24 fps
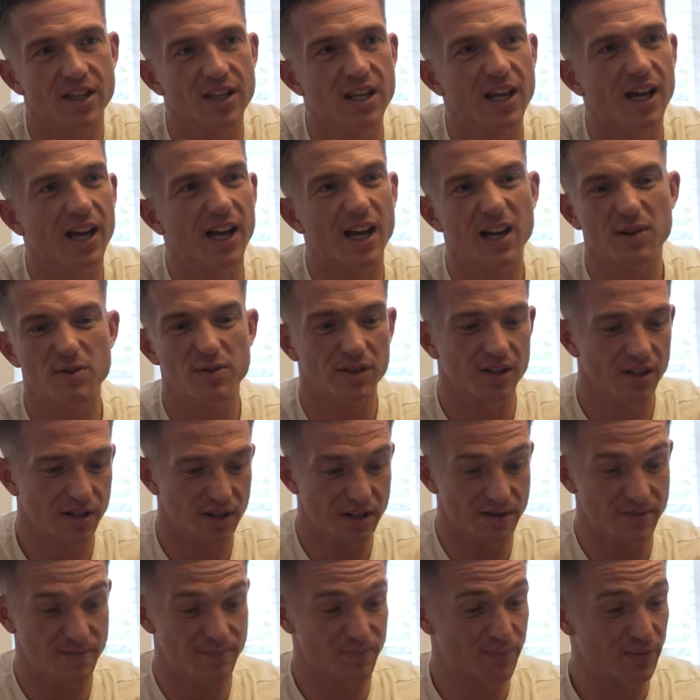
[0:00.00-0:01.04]
Yeah, and
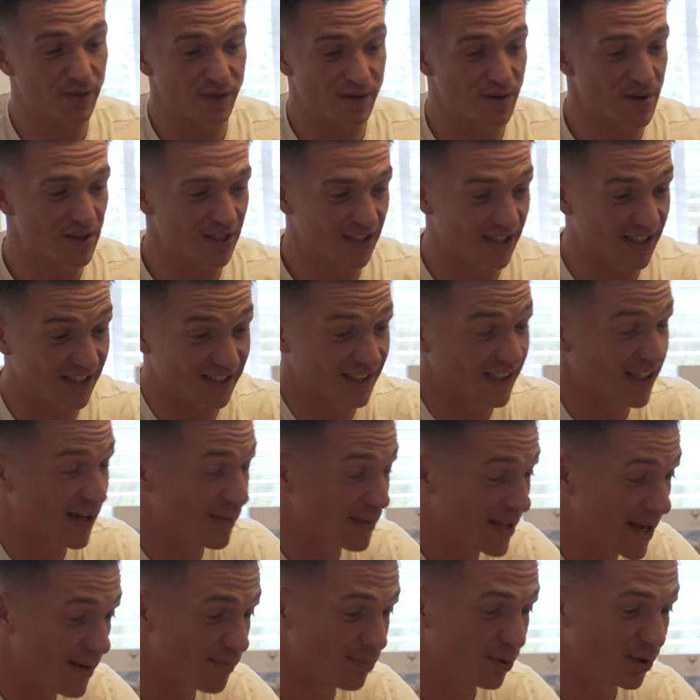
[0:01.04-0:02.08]
it's just
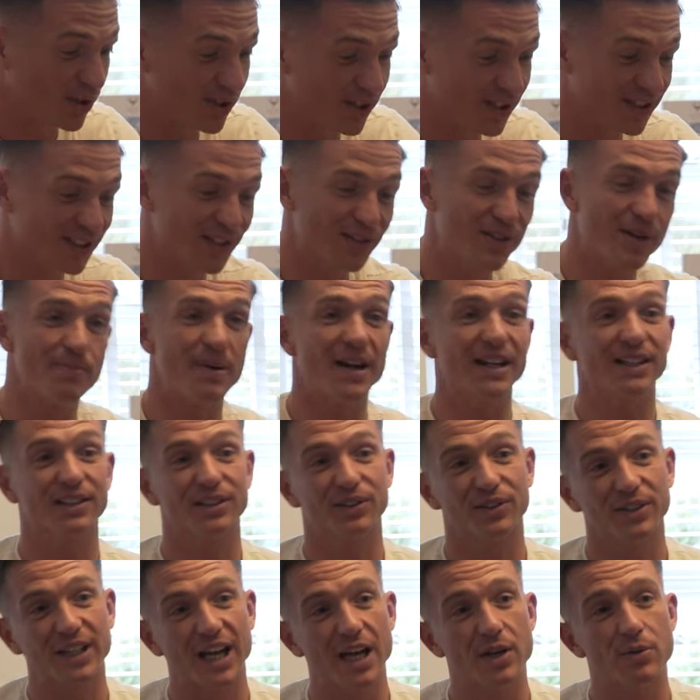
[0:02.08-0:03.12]
that point in time, the bank's
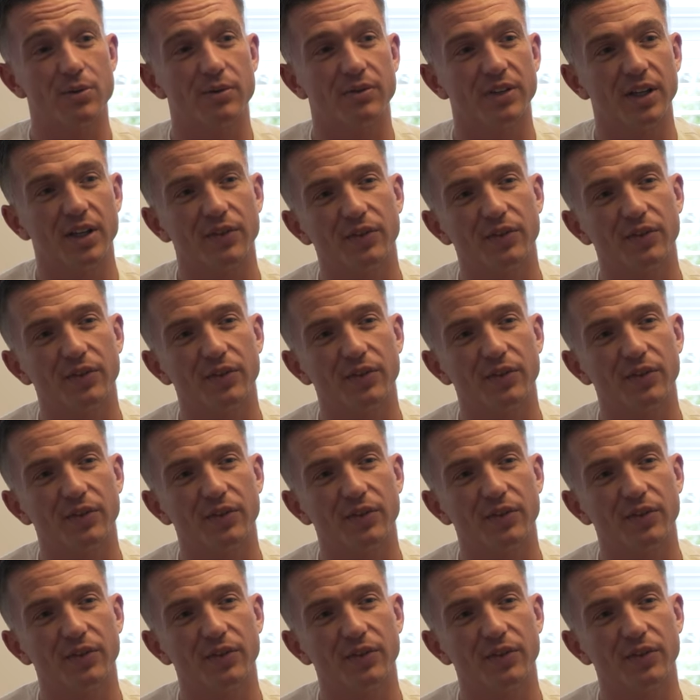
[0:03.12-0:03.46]
okay with it.